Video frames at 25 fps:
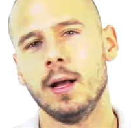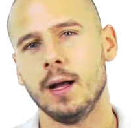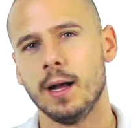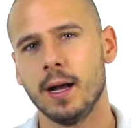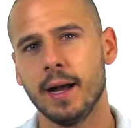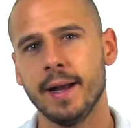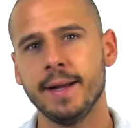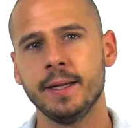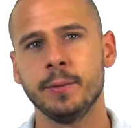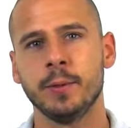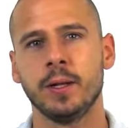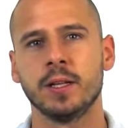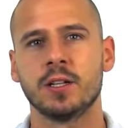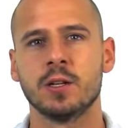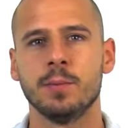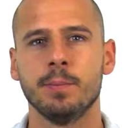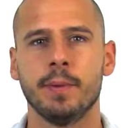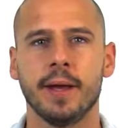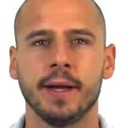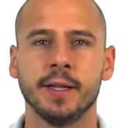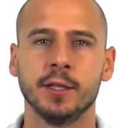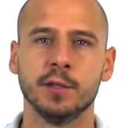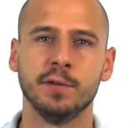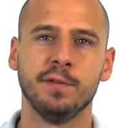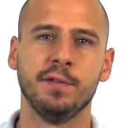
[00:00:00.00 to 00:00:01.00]
Hi and welcome
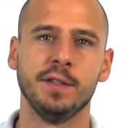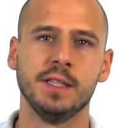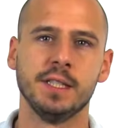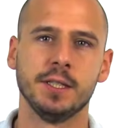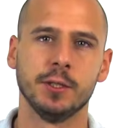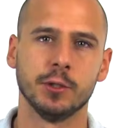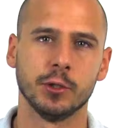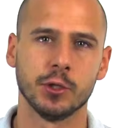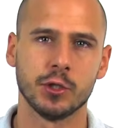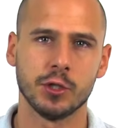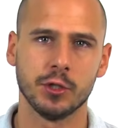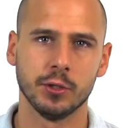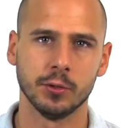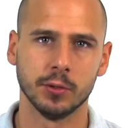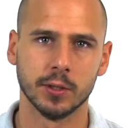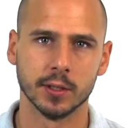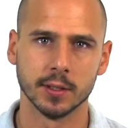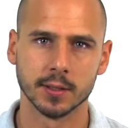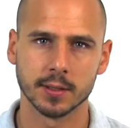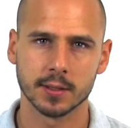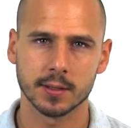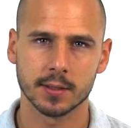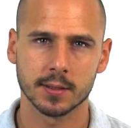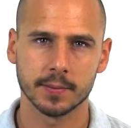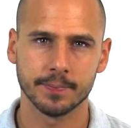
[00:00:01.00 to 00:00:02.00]
back to
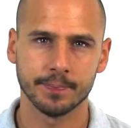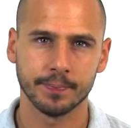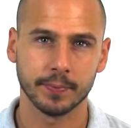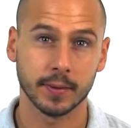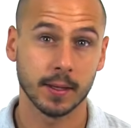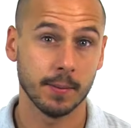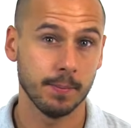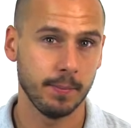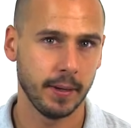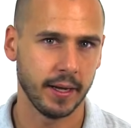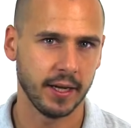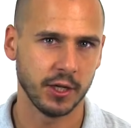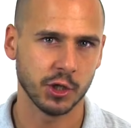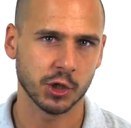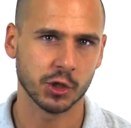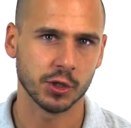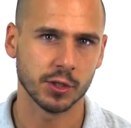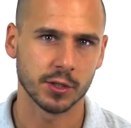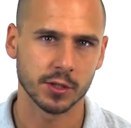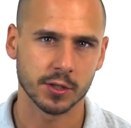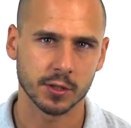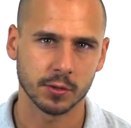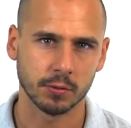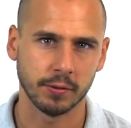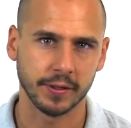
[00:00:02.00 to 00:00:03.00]
Physiotutors.
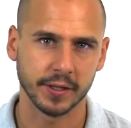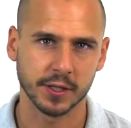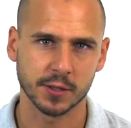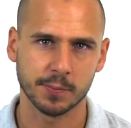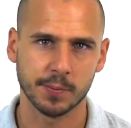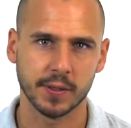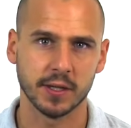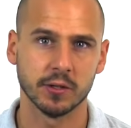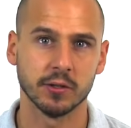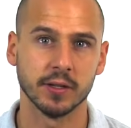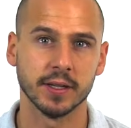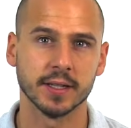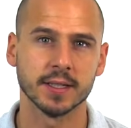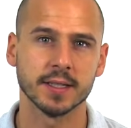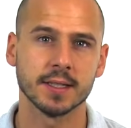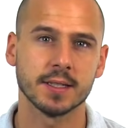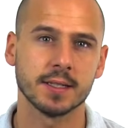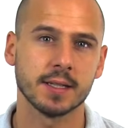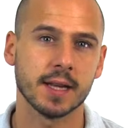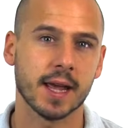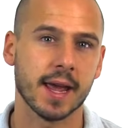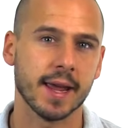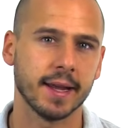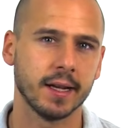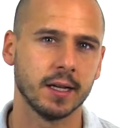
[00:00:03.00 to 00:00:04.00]
Patients who experienced
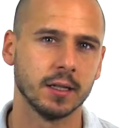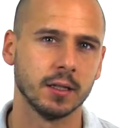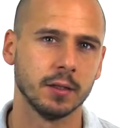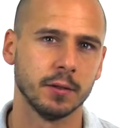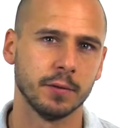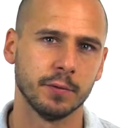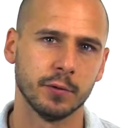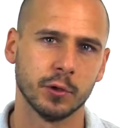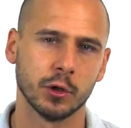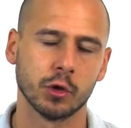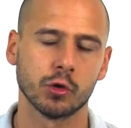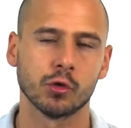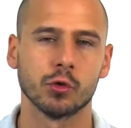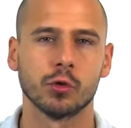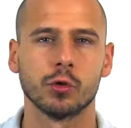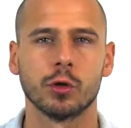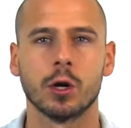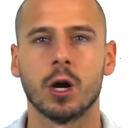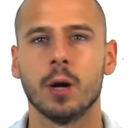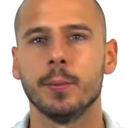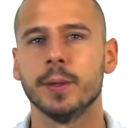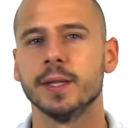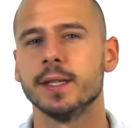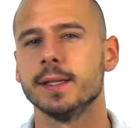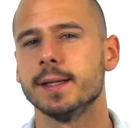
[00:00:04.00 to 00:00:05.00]
ankle inversion
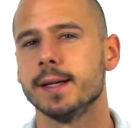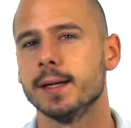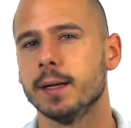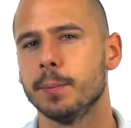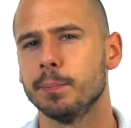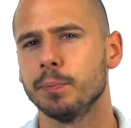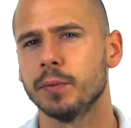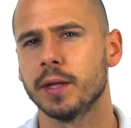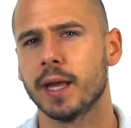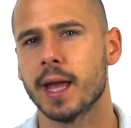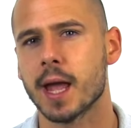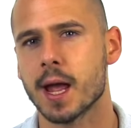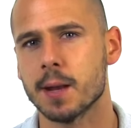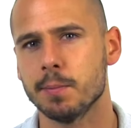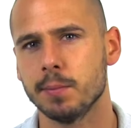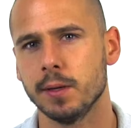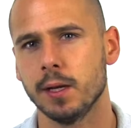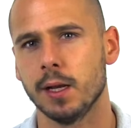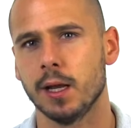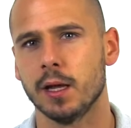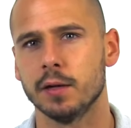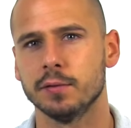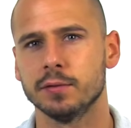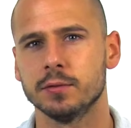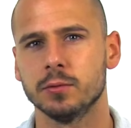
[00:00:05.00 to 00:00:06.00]
traumata can be
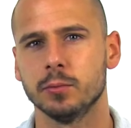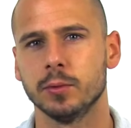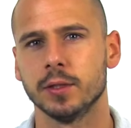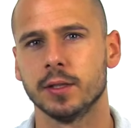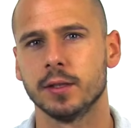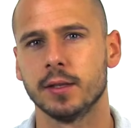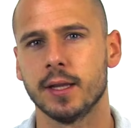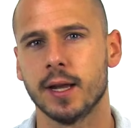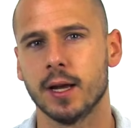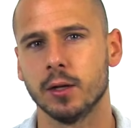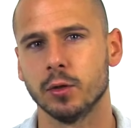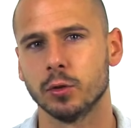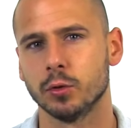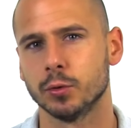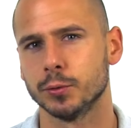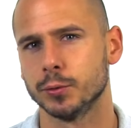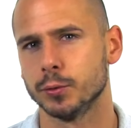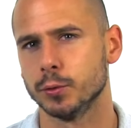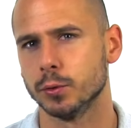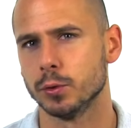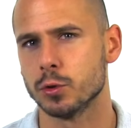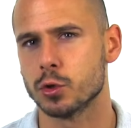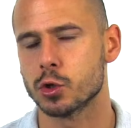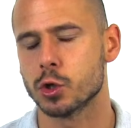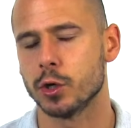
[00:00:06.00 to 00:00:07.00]
left with
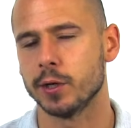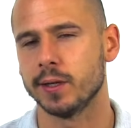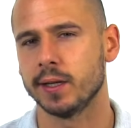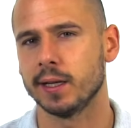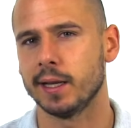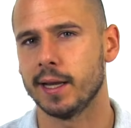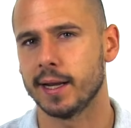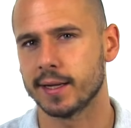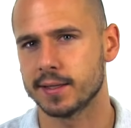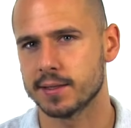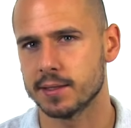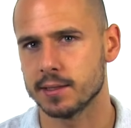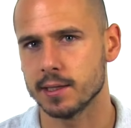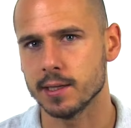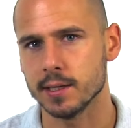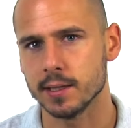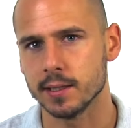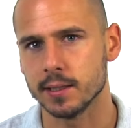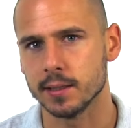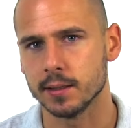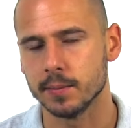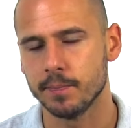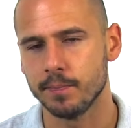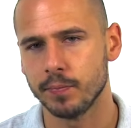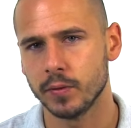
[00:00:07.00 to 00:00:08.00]
talocrural joint
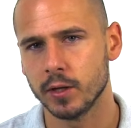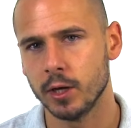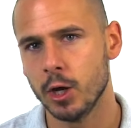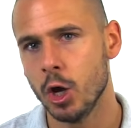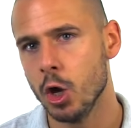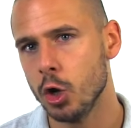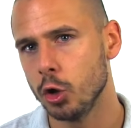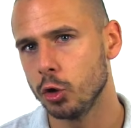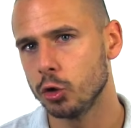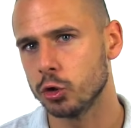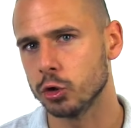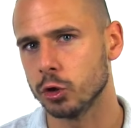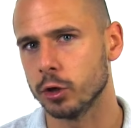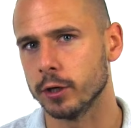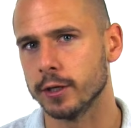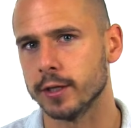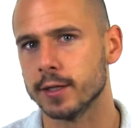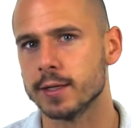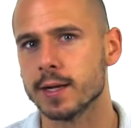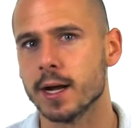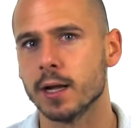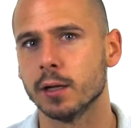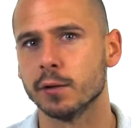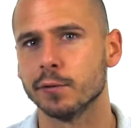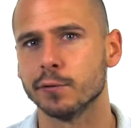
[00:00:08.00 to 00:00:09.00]
laxity. Croy et
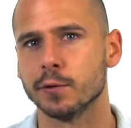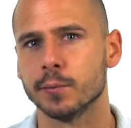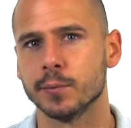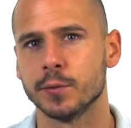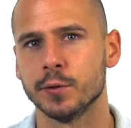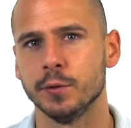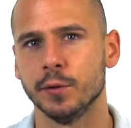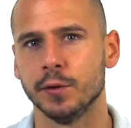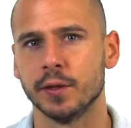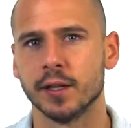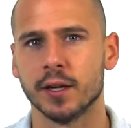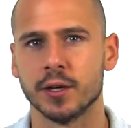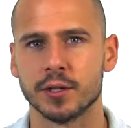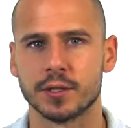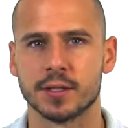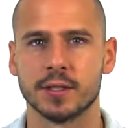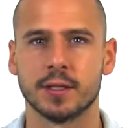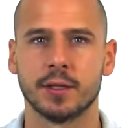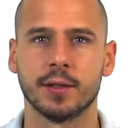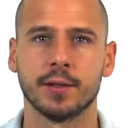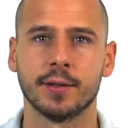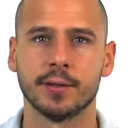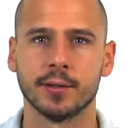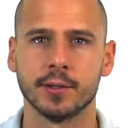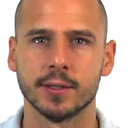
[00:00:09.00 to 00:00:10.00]
al. From two thousand
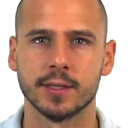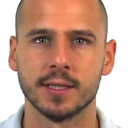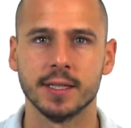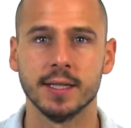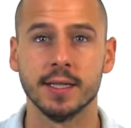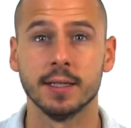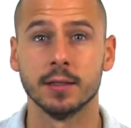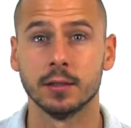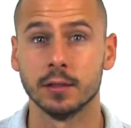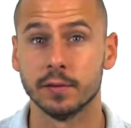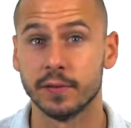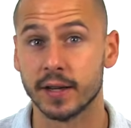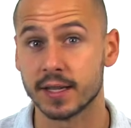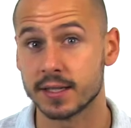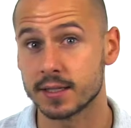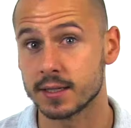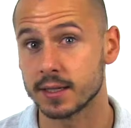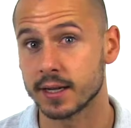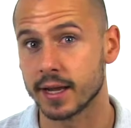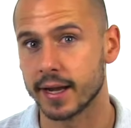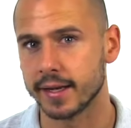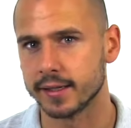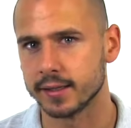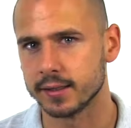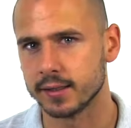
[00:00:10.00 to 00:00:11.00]
thirteen
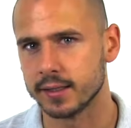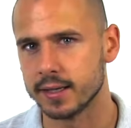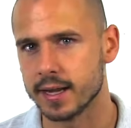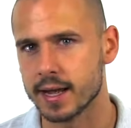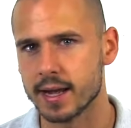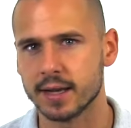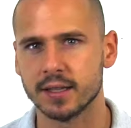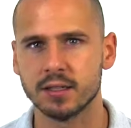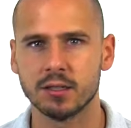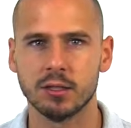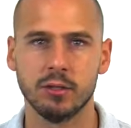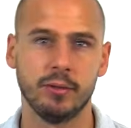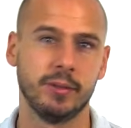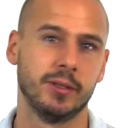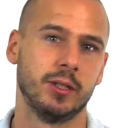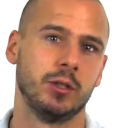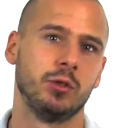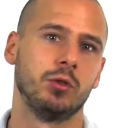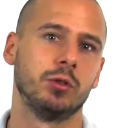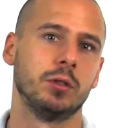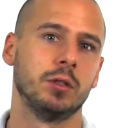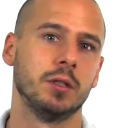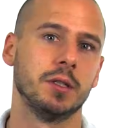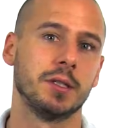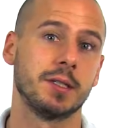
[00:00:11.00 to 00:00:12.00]
investigated the anterior
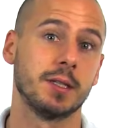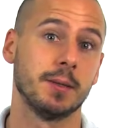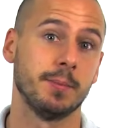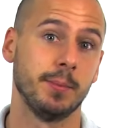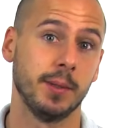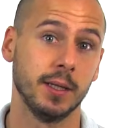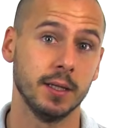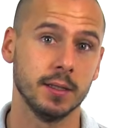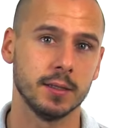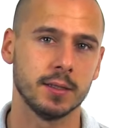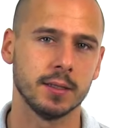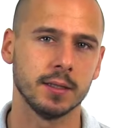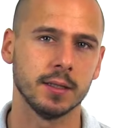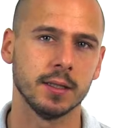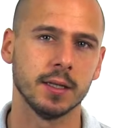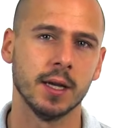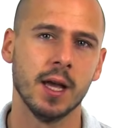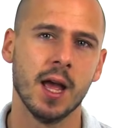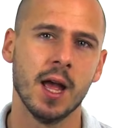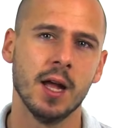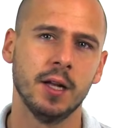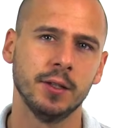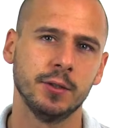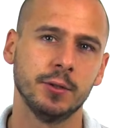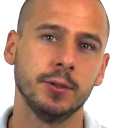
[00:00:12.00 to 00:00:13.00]
drawer's ability
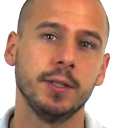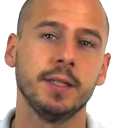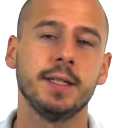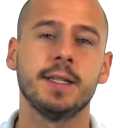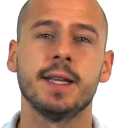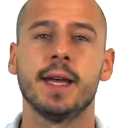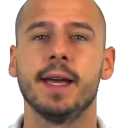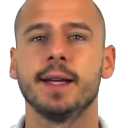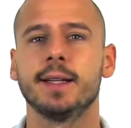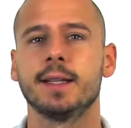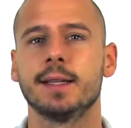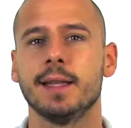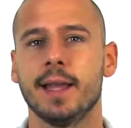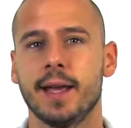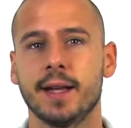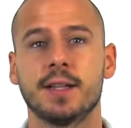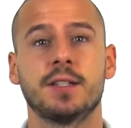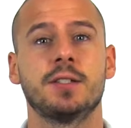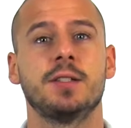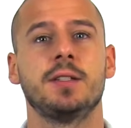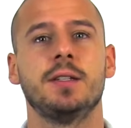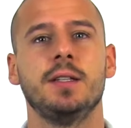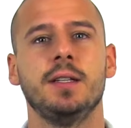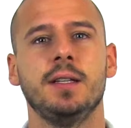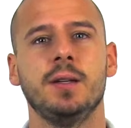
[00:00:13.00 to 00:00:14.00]
to detect
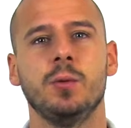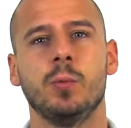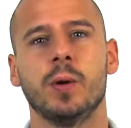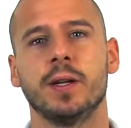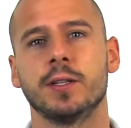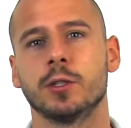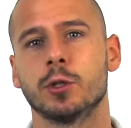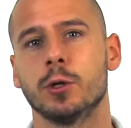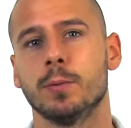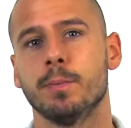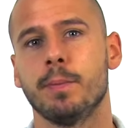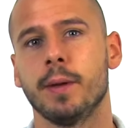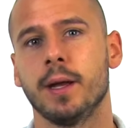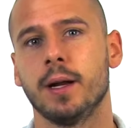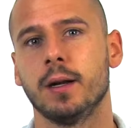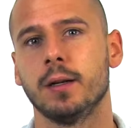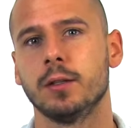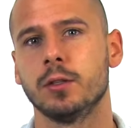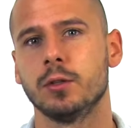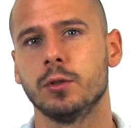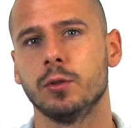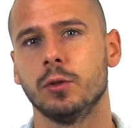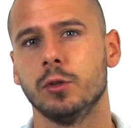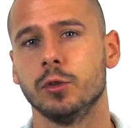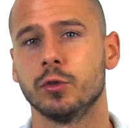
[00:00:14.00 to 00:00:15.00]
laxity when compared
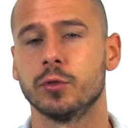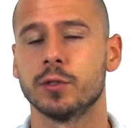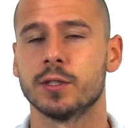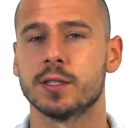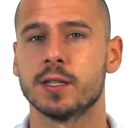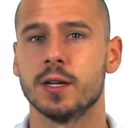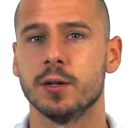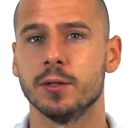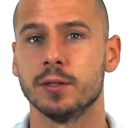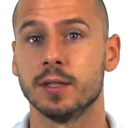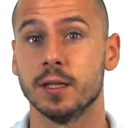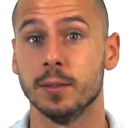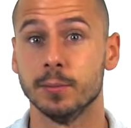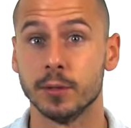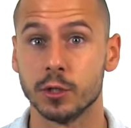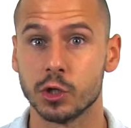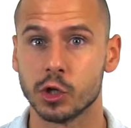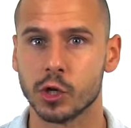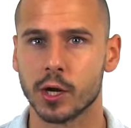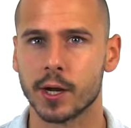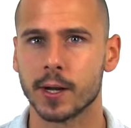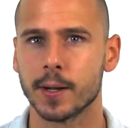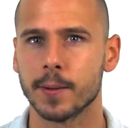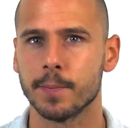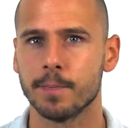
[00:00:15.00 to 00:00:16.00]
to ultrasound
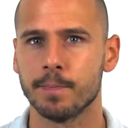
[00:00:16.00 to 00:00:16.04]
imaging.